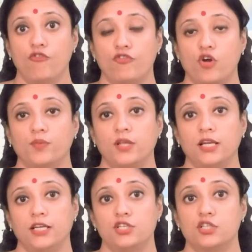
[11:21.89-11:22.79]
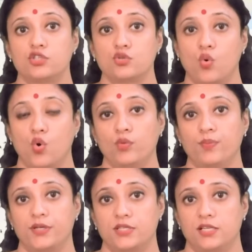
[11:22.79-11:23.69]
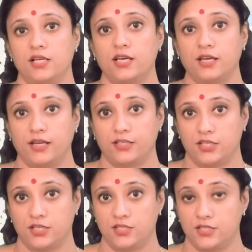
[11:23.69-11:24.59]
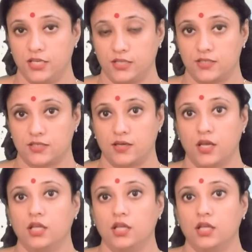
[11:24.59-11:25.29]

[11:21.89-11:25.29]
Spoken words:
from the leader's own personal characteristics.